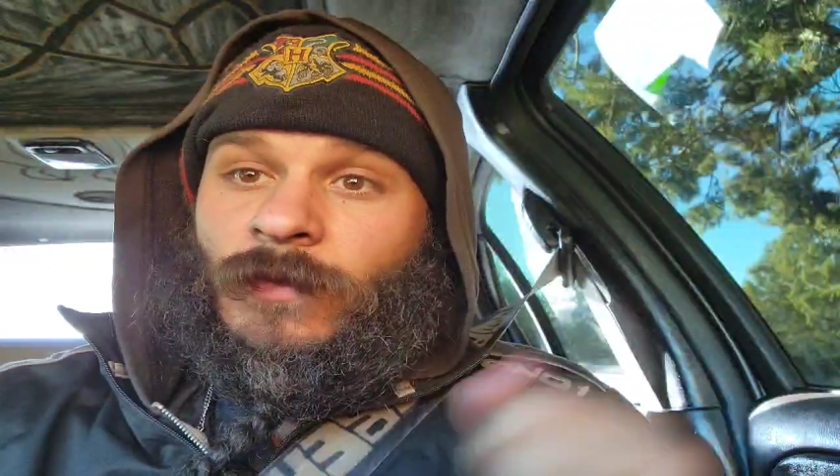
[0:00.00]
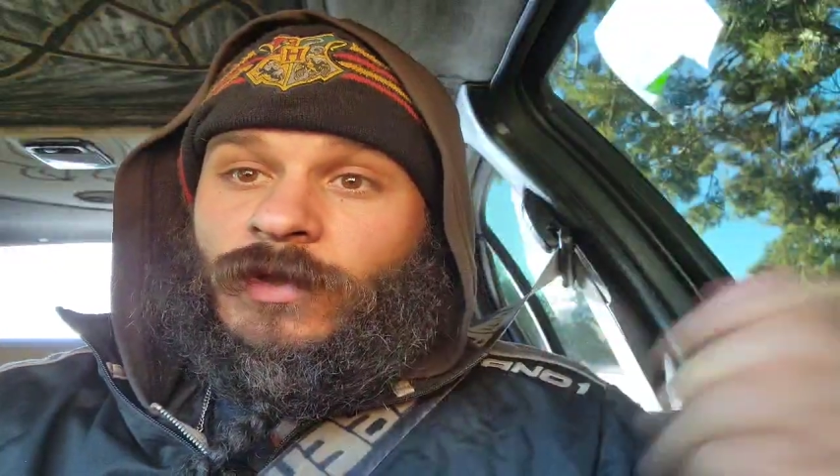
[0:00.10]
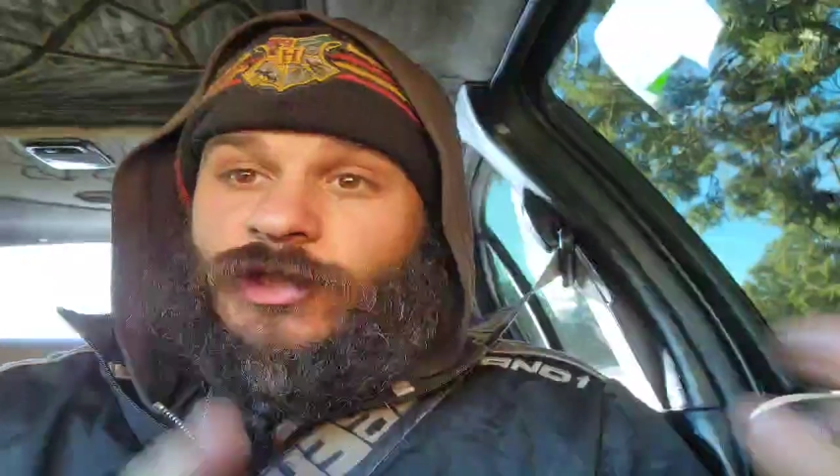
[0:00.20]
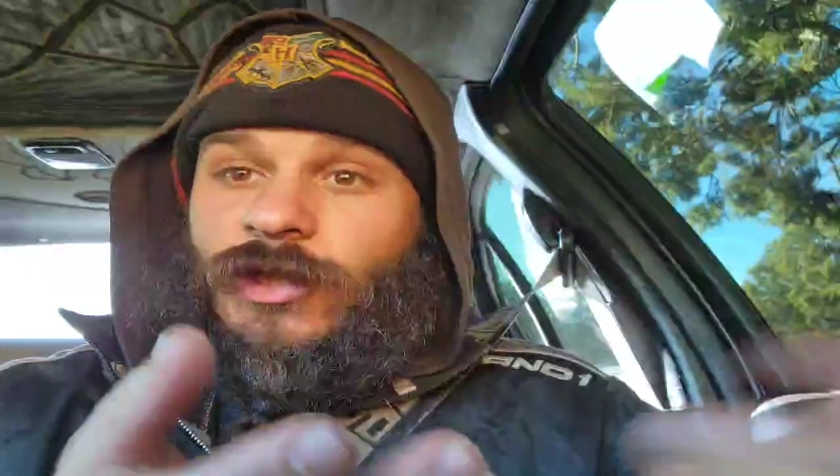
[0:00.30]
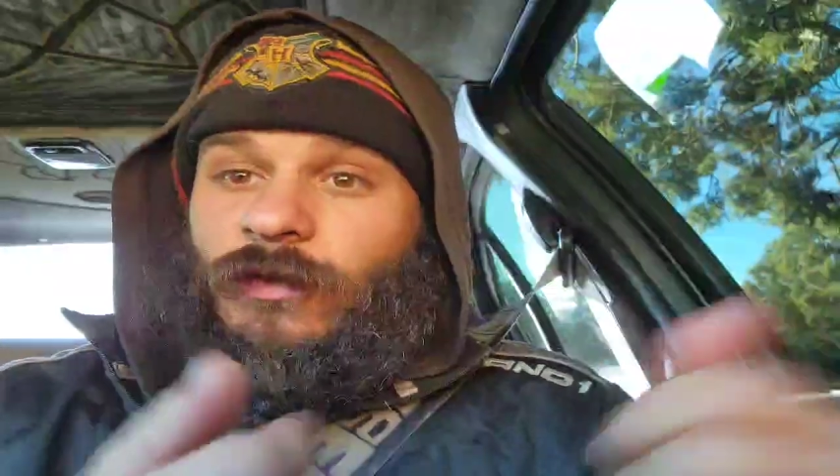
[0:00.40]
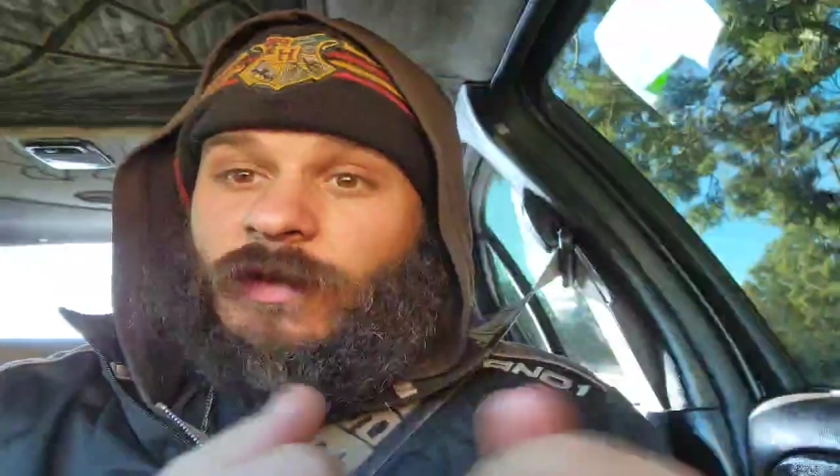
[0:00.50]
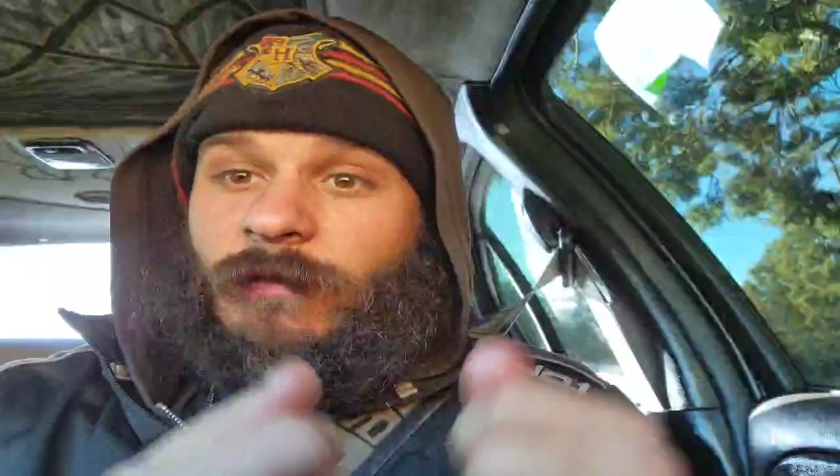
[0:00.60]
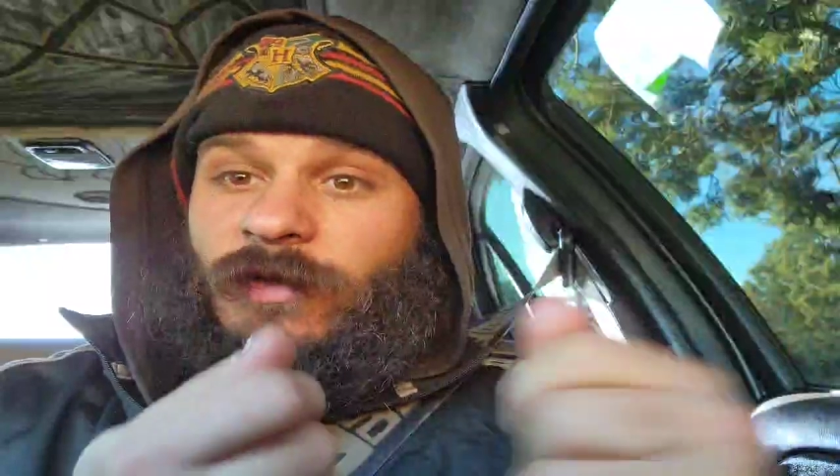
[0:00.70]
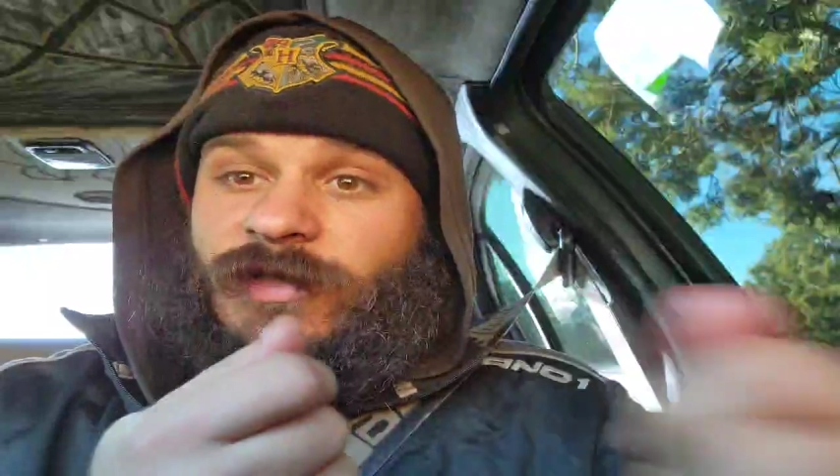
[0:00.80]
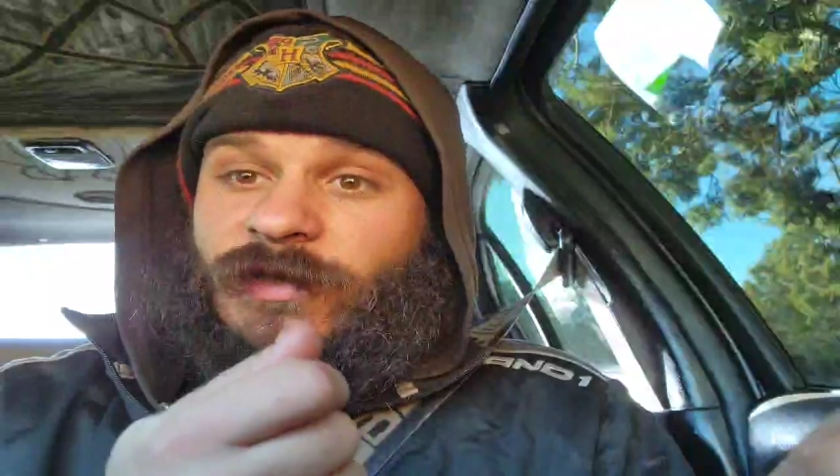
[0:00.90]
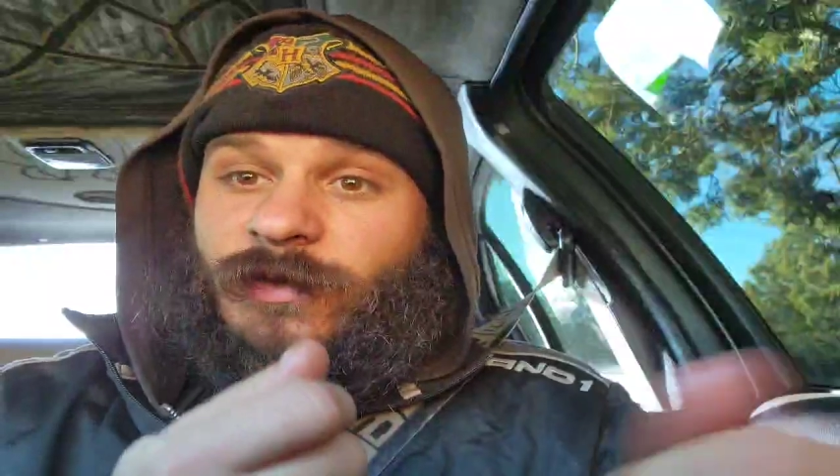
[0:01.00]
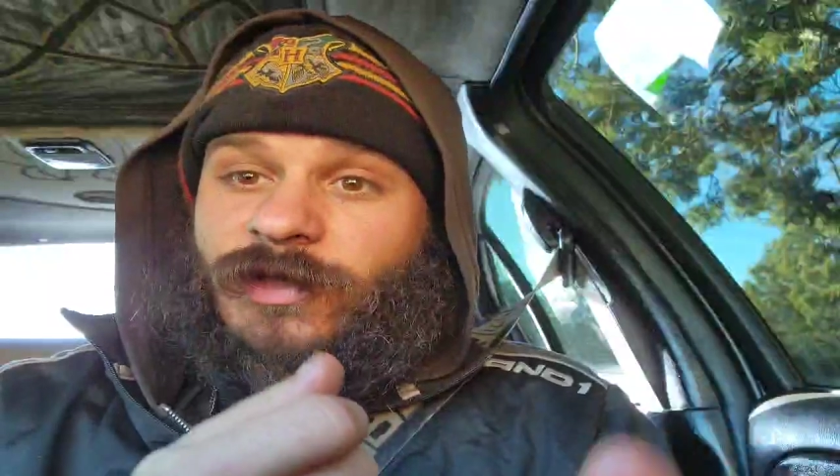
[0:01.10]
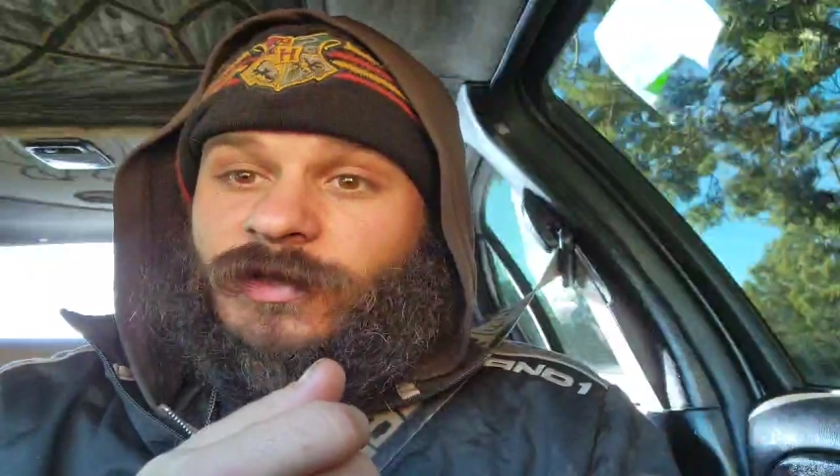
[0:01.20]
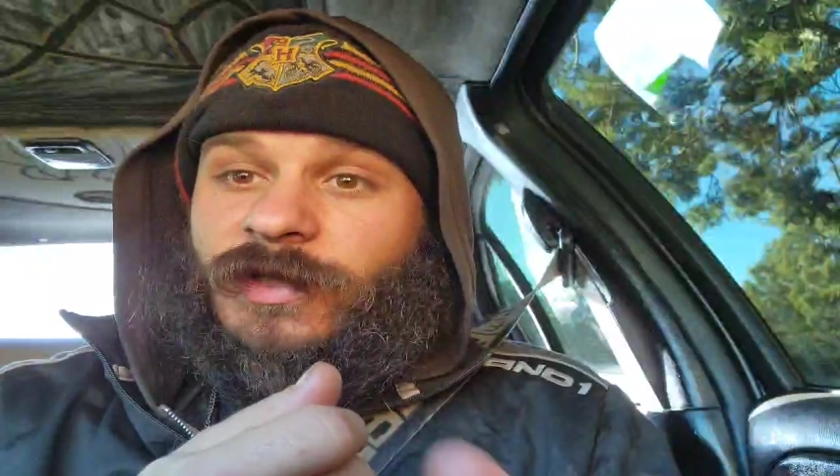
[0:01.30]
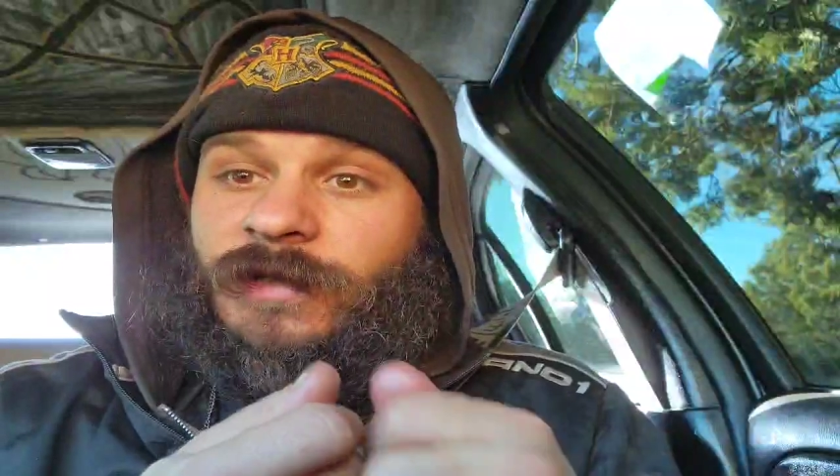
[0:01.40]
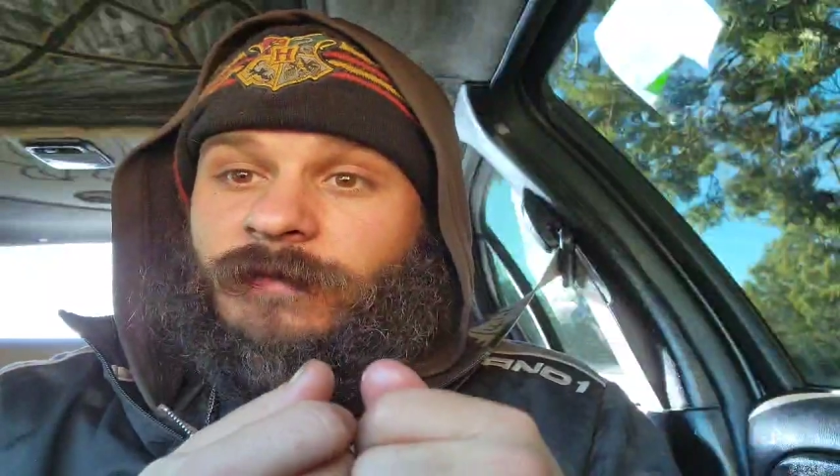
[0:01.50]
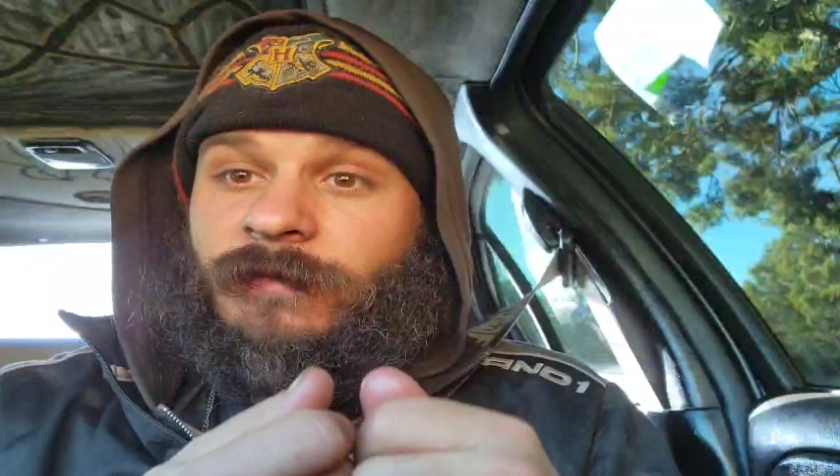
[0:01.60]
Show them this is what you need.